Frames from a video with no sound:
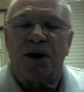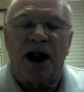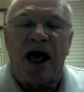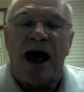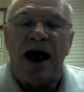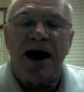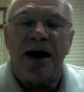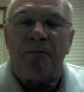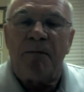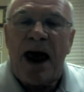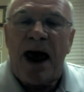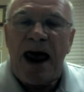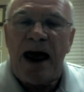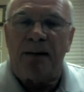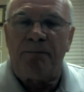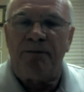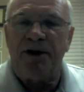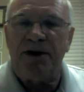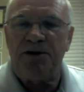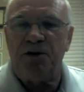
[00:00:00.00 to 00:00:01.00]
but I am
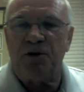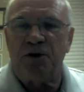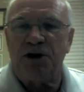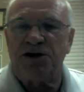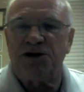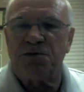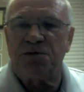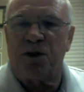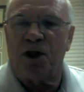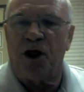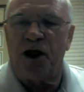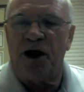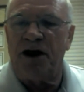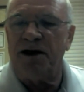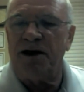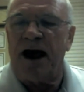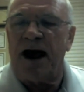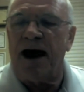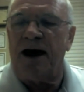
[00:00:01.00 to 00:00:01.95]
happy to explain